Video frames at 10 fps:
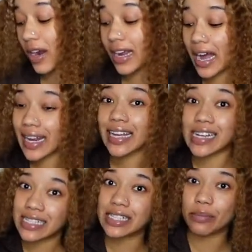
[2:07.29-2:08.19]
I got it
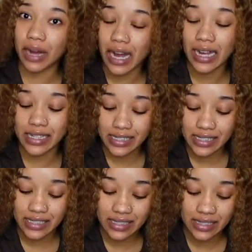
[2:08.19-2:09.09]

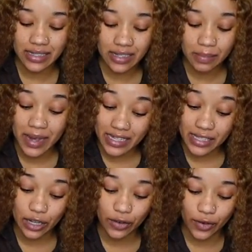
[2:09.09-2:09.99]
customized
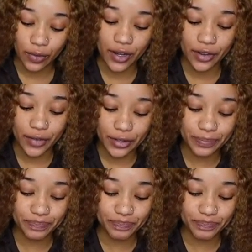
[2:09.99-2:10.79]
myself or whatever.